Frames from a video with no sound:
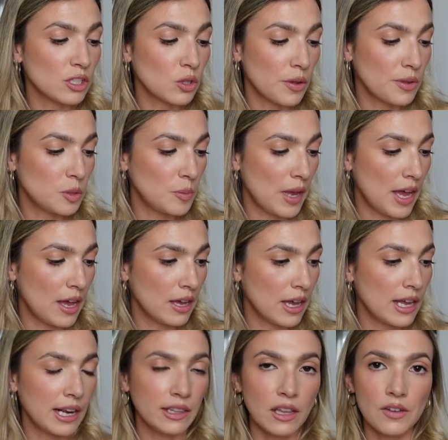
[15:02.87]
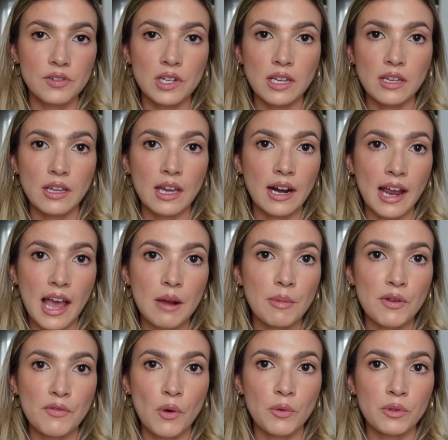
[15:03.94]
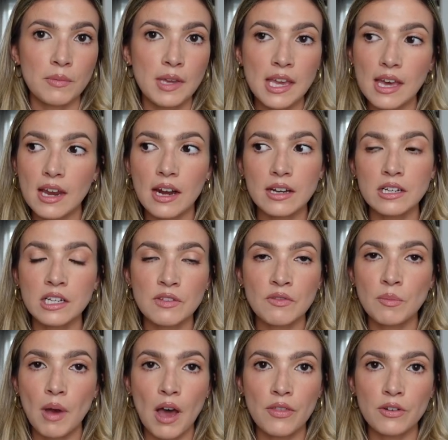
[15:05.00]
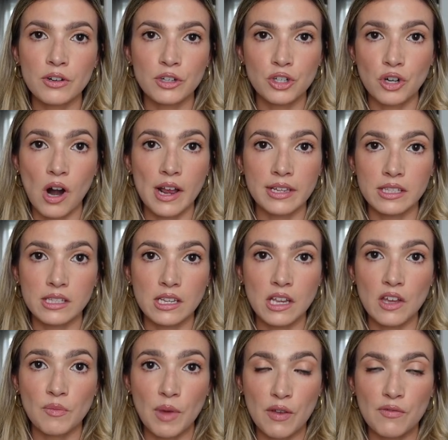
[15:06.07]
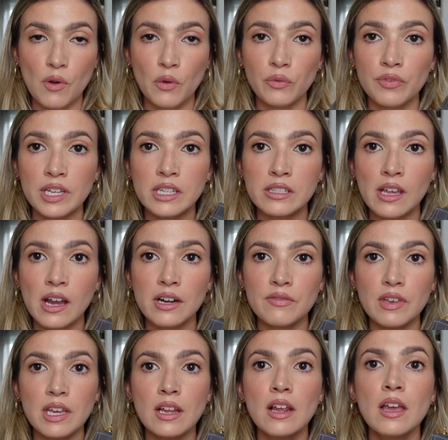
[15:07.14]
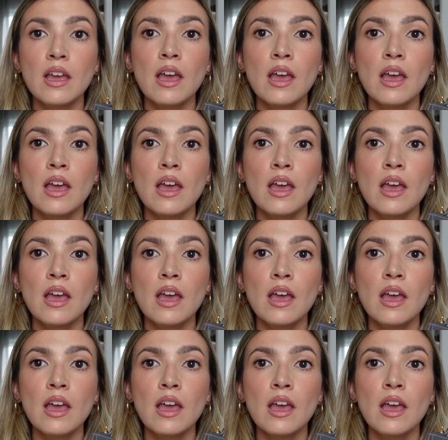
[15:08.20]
I saw this bag and I loved it and I had my phone with me and I didn't even bother to try and see if my phone fit inside of it.